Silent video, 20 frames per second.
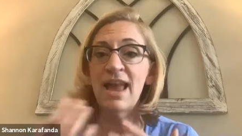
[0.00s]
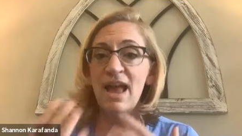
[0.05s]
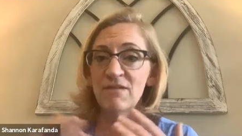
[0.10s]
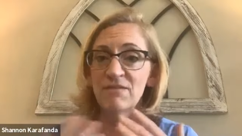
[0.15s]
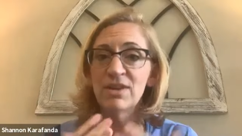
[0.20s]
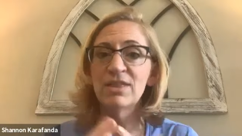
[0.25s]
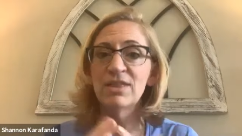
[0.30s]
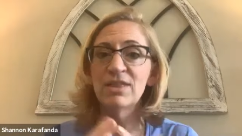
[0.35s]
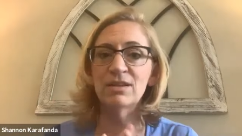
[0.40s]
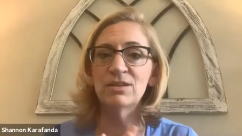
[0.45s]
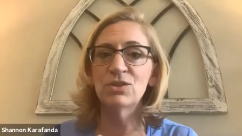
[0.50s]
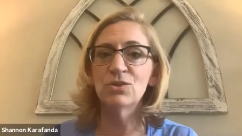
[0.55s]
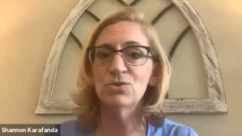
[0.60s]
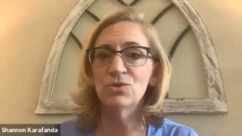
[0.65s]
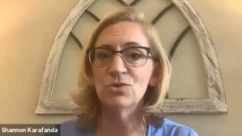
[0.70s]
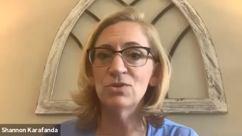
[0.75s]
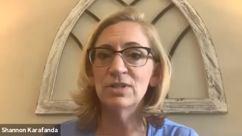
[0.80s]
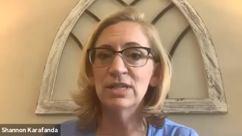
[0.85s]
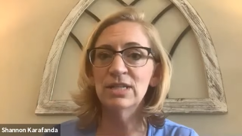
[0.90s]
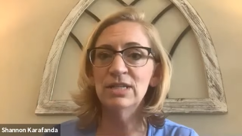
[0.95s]
having that
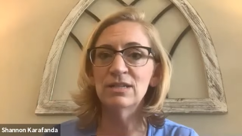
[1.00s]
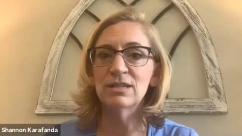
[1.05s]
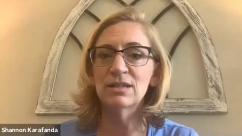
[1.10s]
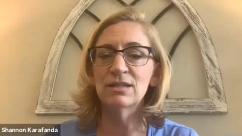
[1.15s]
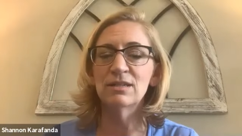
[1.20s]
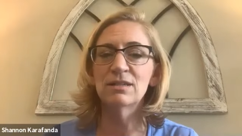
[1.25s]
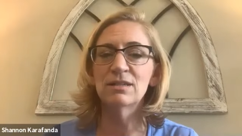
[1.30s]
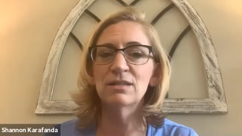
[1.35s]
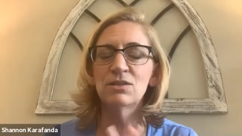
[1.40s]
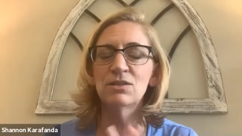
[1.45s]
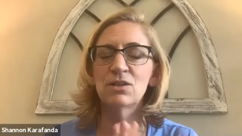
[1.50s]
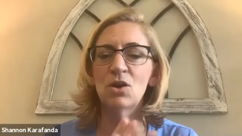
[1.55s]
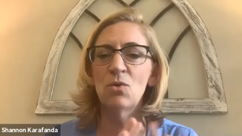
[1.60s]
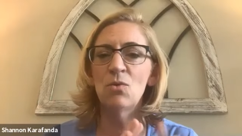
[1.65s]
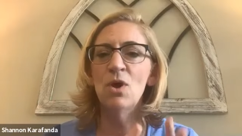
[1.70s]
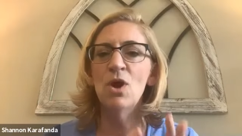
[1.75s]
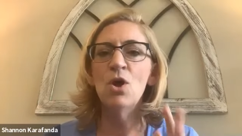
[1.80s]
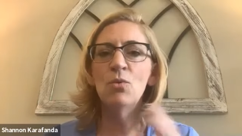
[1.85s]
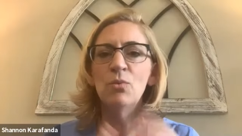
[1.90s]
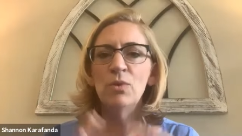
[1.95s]
social distance. So
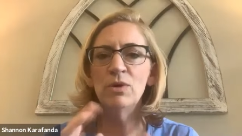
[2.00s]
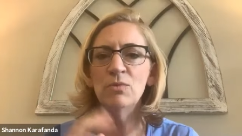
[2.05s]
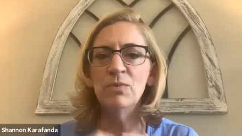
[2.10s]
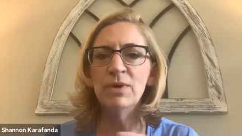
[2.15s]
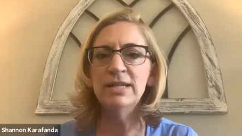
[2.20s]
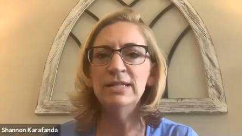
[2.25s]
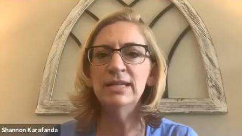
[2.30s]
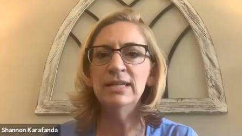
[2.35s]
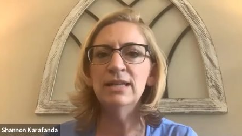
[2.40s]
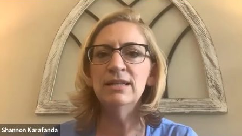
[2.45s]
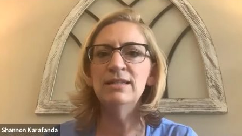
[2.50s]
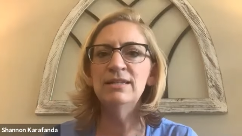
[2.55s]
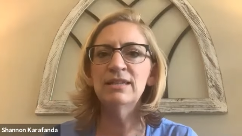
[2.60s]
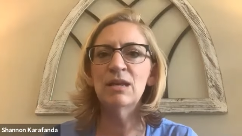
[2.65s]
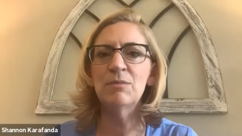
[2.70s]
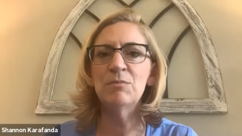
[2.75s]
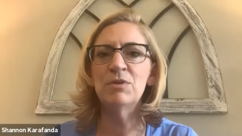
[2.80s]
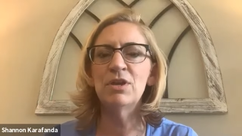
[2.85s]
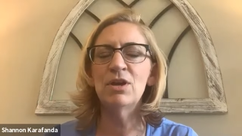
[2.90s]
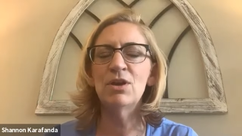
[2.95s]
we redid
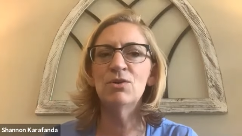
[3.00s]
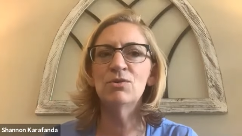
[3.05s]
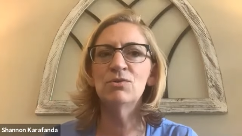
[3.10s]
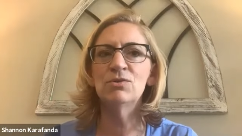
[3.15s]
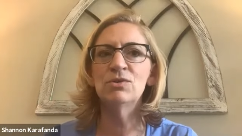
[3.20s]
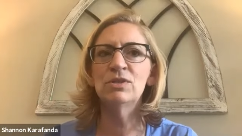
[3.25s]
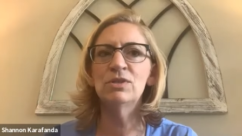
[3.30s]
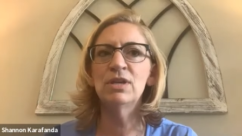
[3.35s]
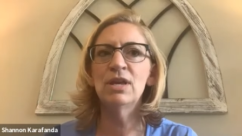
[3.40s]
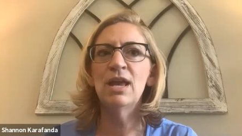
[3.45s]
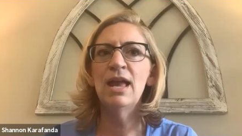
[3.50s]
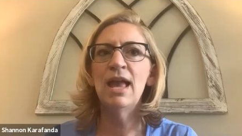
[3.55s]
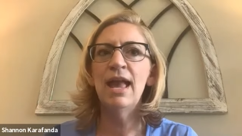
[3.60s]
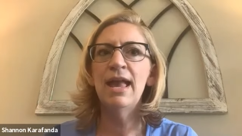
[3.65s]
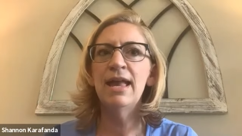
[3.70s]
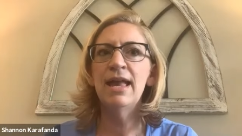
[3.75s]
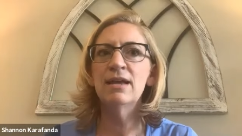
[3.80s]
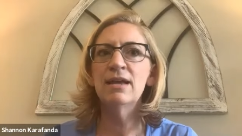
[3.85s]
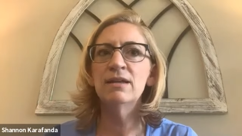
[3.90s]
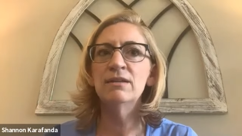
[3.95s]
some of those,
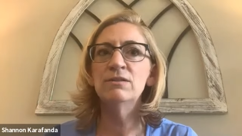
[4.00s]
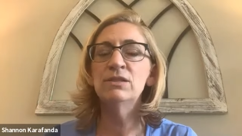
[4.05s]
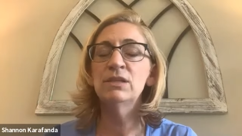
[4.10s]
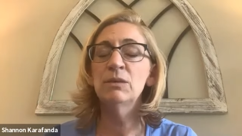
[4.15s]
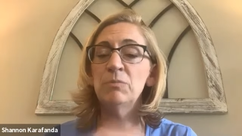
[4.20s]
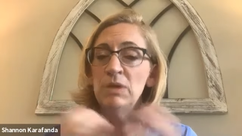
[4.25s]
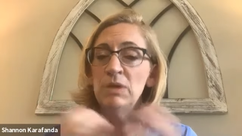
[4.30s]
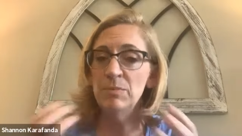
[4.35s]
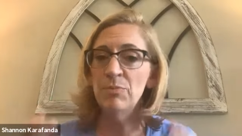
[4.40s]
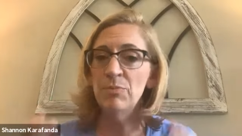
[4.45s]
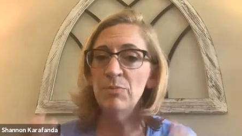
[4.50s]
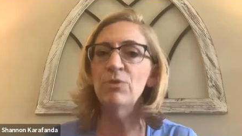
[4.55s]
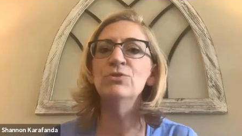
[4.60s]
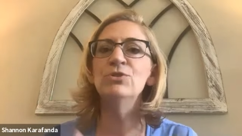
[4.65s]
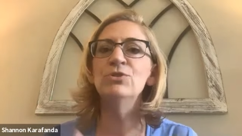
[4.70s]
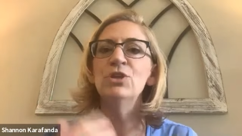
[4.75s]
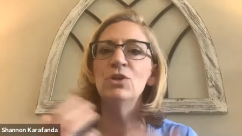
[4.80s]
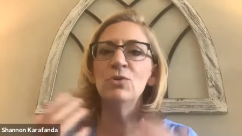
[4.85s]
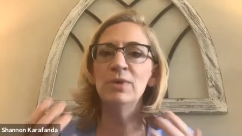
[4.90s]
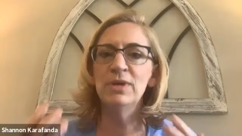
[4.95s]
and some people are
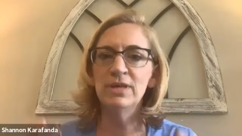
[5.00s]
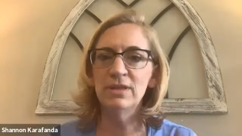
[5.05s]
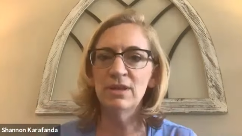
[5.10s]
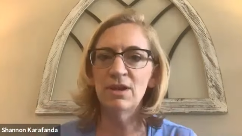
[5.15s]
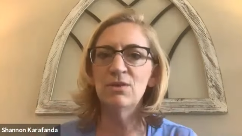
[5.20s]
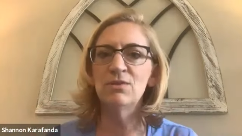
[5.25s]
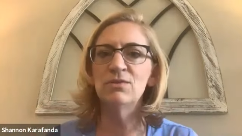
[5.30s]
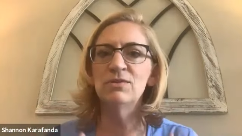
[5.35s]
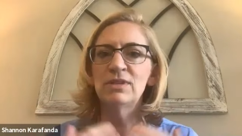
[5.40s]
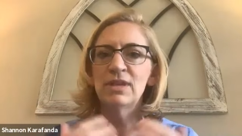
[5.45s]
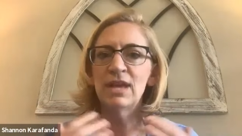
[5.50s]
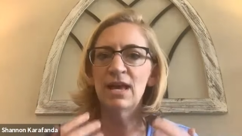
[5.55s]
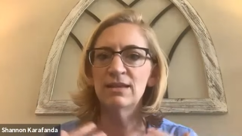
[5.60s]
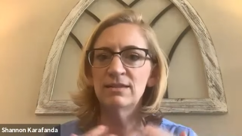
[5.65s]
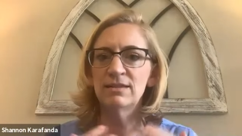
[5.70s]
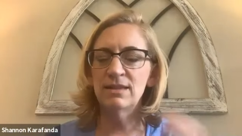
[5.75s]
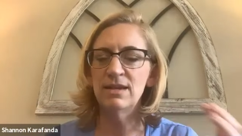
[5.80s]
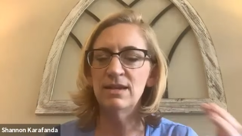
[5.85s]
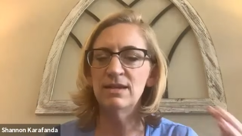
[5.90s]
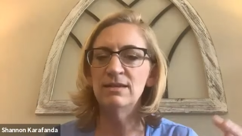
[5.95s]
doing those
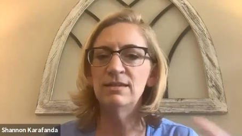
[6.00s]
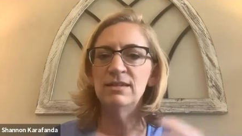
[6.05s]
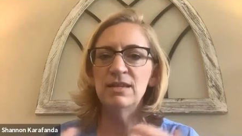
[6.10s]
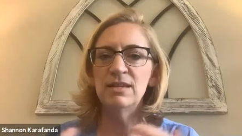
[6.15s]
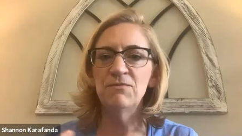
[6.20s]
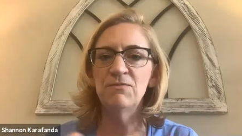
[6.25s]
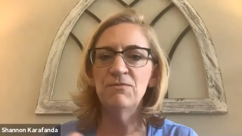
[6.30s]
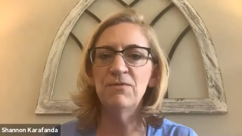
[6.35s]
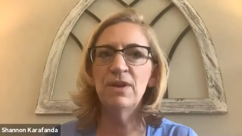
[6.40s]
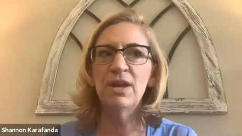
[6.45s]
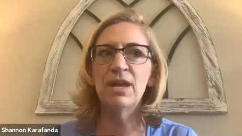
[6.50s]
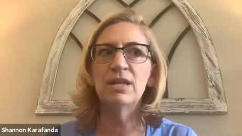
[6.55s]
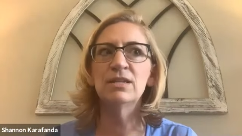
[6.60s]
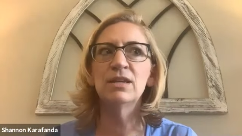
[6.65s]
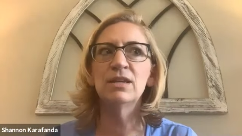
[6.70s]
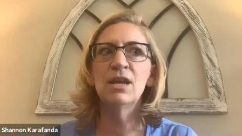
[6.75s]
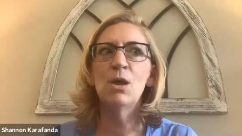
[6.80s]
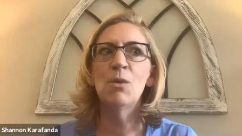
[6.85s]
as they see fit.